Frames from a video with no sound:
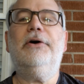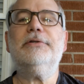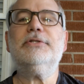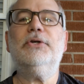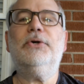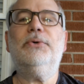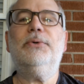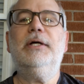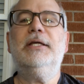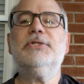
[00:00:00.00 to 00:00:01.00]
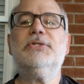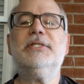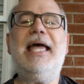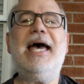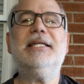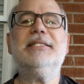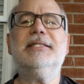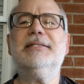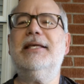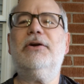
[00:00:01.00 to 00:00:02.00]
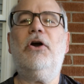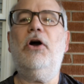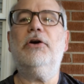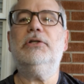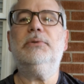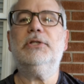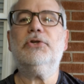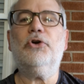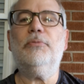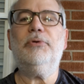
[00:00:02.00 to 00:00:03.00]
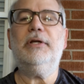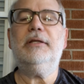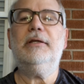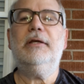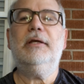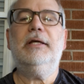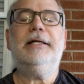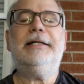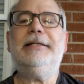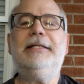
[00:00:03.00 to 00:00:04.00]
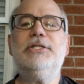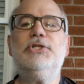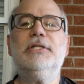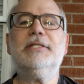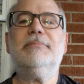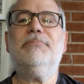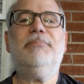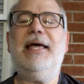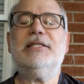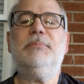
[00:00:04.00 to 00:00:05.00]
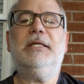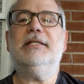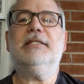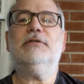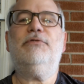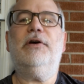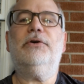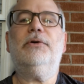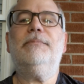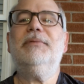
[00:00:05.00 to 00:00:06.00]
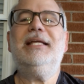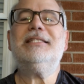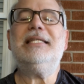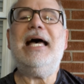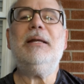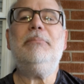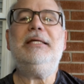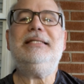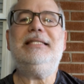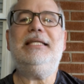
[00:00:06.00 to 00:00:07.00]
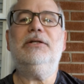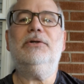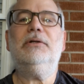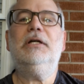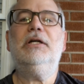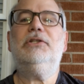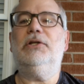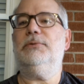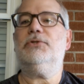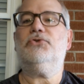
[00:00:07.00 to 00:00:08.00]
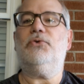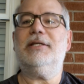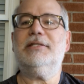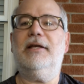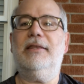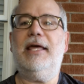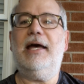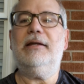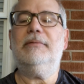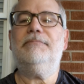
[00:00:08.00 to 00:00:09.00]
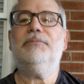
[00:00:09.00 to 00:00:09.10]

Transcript: also statuses that are hard to interpret. That's because it's federal. It's not a big deal. Don't stress on that.